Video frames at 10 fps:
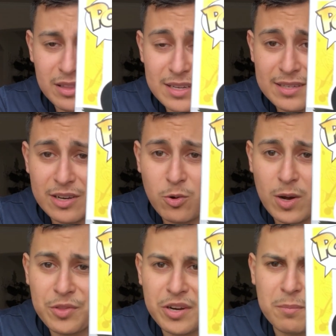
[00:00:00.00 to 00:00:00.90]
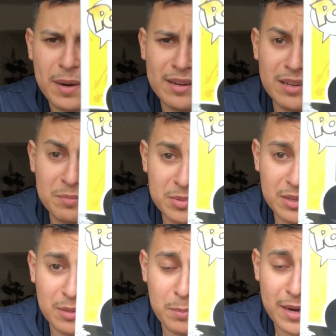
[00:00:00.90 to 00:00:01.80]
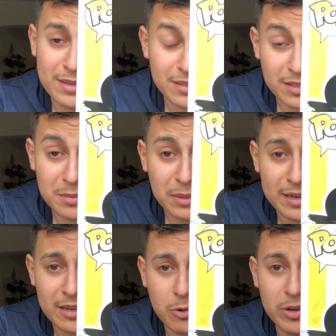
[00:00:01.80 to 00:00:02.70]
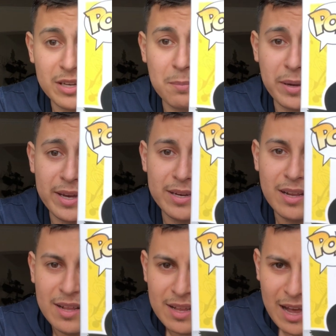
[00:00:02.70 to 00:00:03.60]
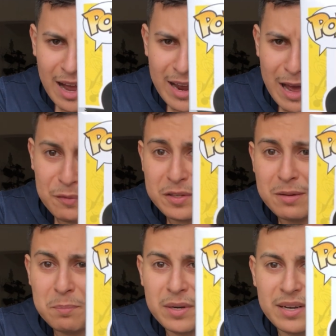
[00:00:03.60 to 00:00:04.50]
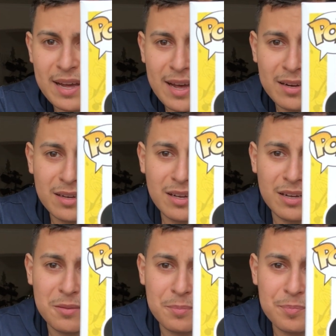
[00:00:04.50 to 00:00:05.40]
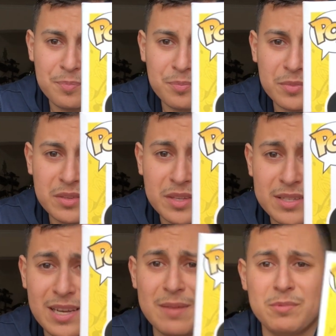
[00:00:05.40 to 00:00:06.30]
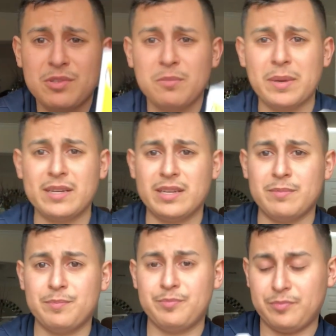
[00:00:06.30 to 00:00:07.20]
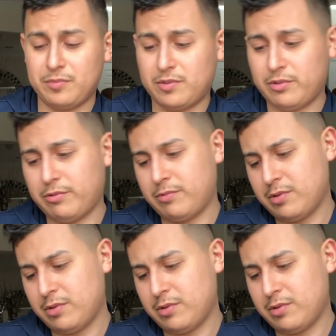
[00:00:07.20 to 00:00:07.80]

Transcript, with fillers: unless I go out there and buy buy some like acrylic paint. I have some, but not um, the type to paint him. So